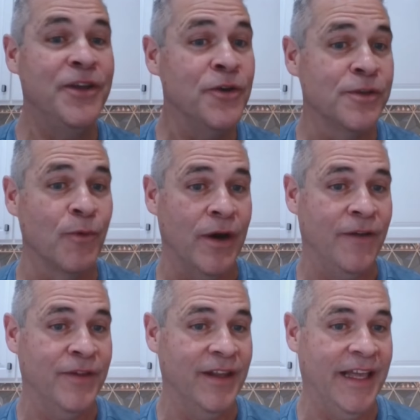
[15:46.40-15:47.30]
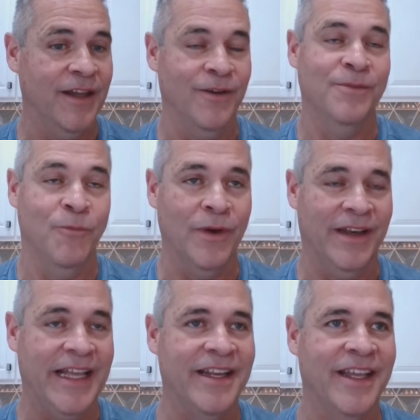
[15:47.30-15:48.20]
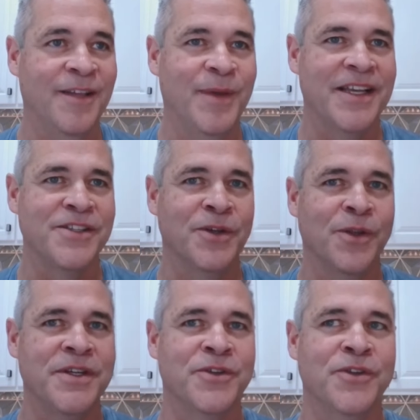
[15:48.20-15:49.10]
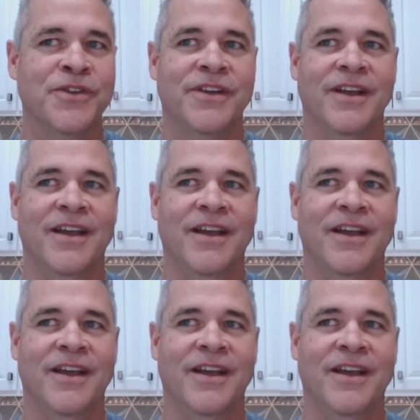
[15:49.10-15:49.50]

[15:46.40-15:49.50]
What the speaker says: being used more often lately, because doing the research